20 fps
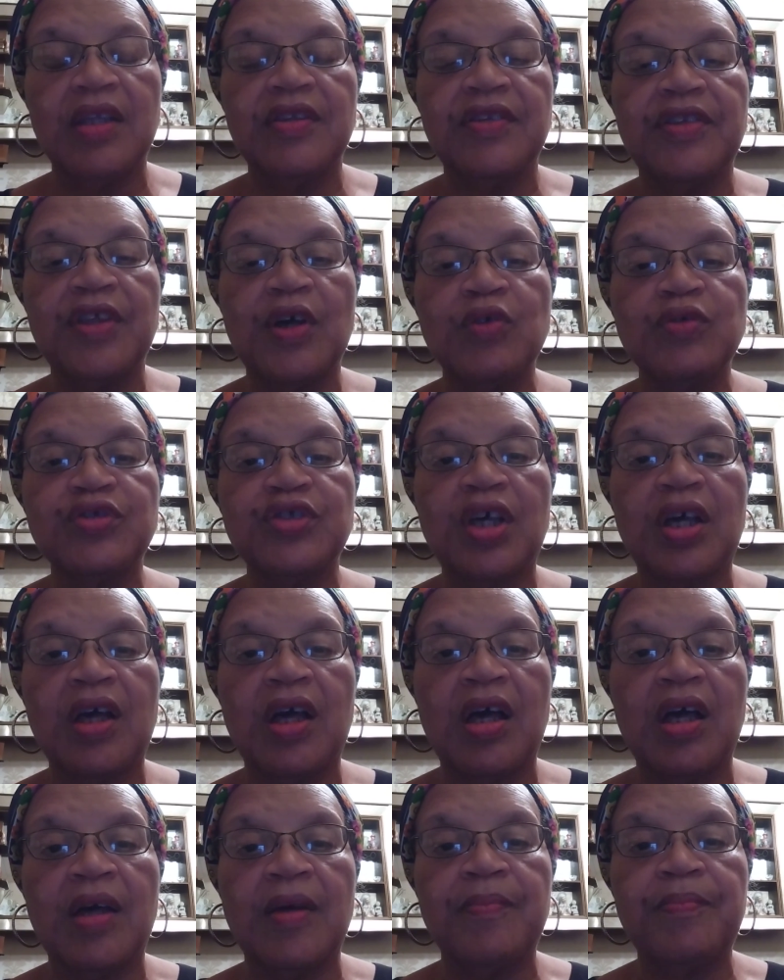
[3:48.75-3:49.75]
those
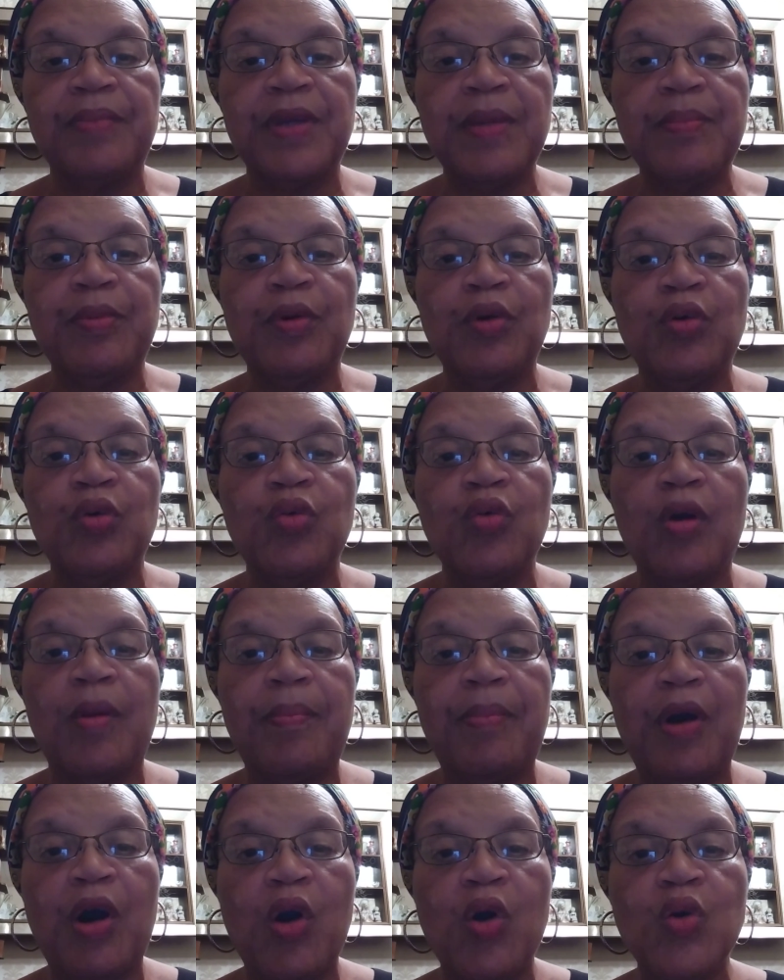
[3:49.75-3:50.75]
people who
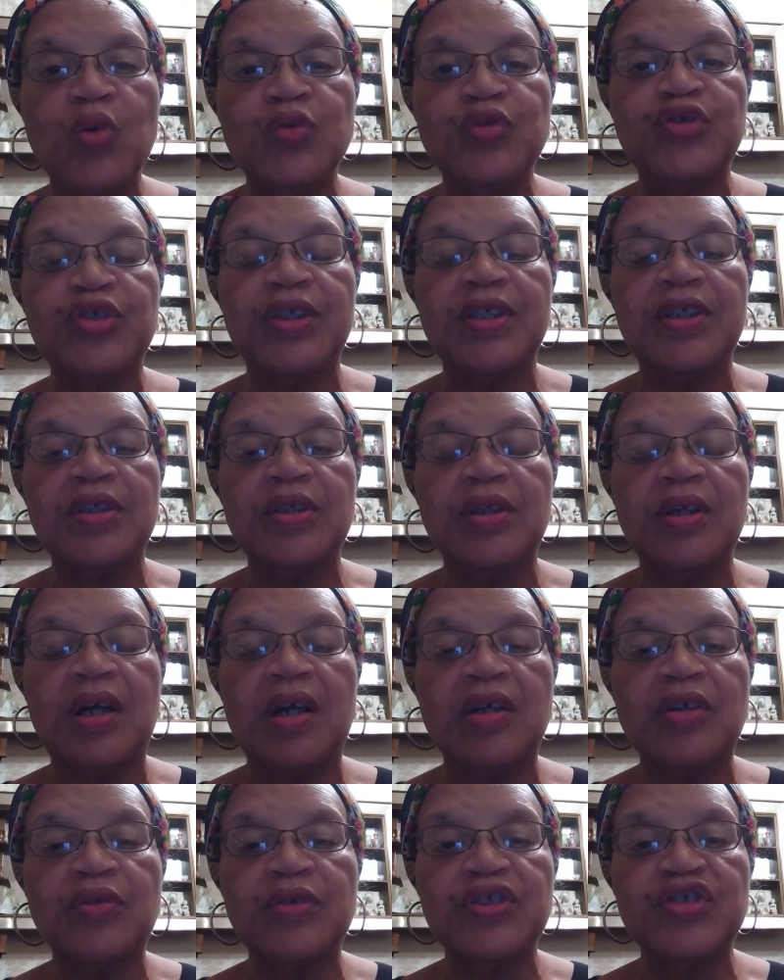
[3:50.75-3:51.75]
oppose
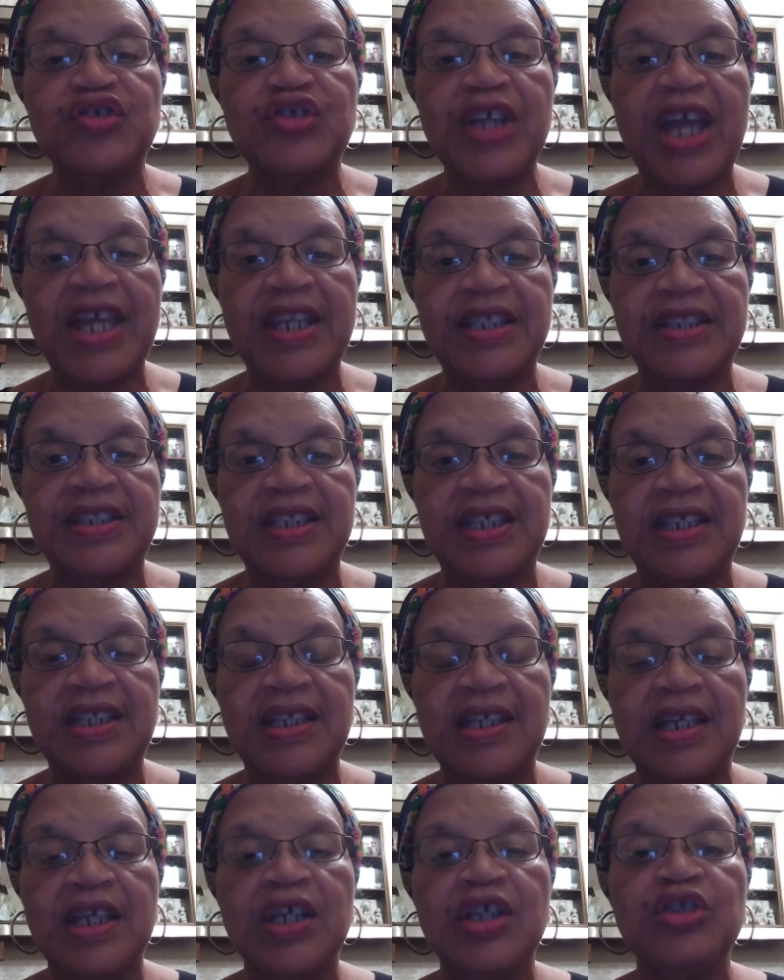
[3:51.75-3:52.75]

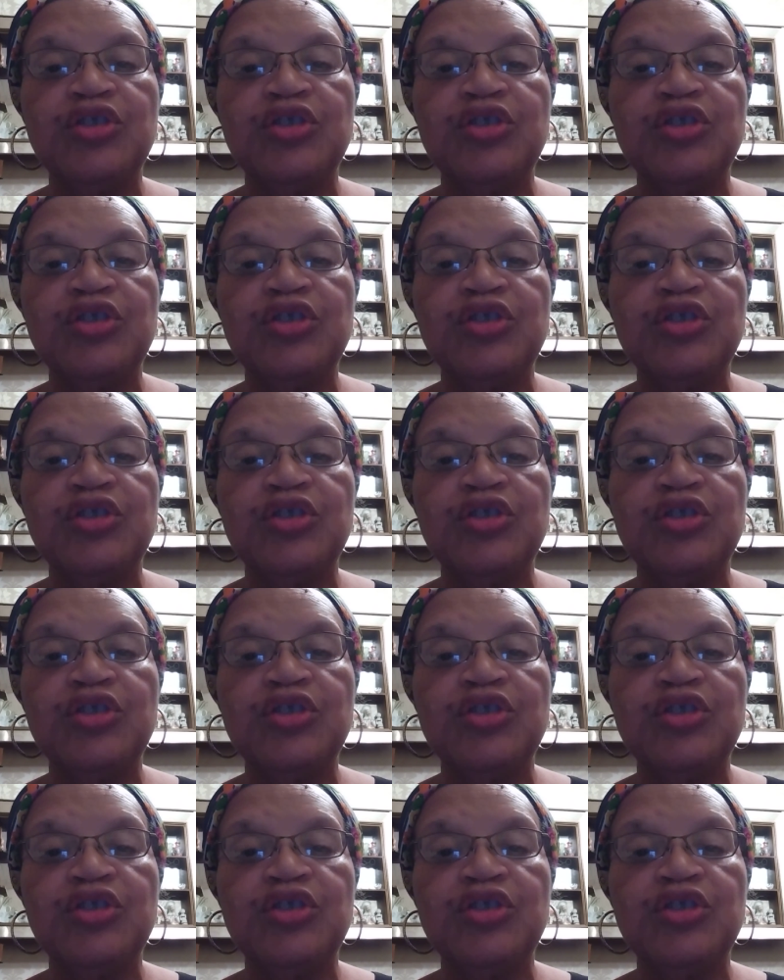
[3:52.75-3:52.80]
Christianity,